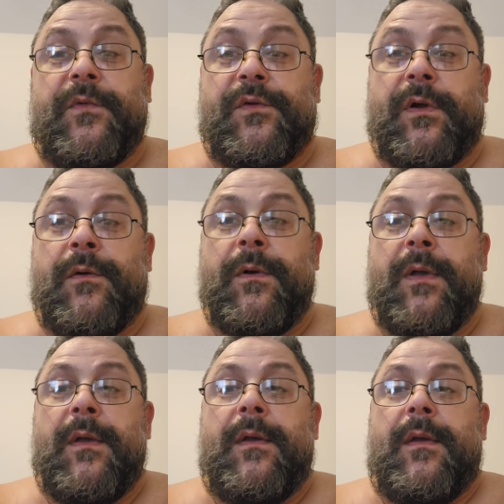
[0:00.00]
So
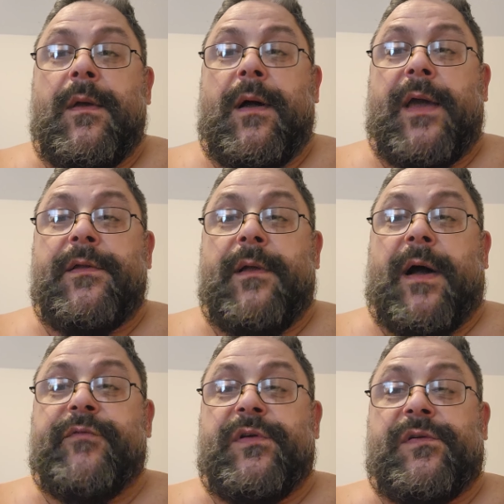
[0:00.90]
I
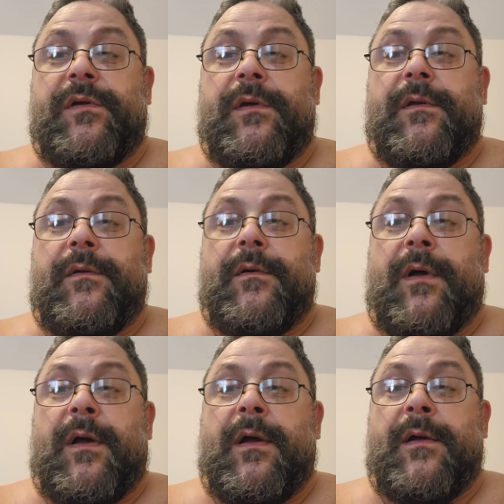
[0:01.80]
obviously
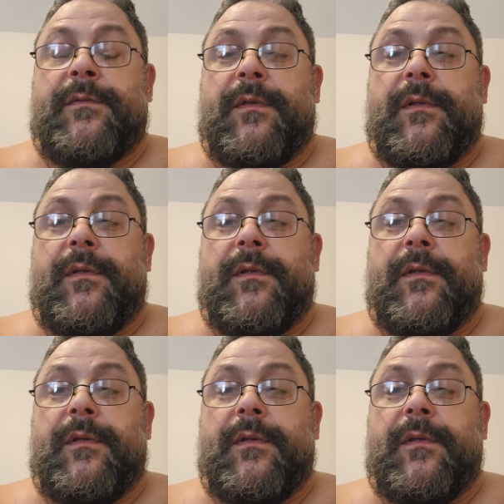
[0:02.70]
uh,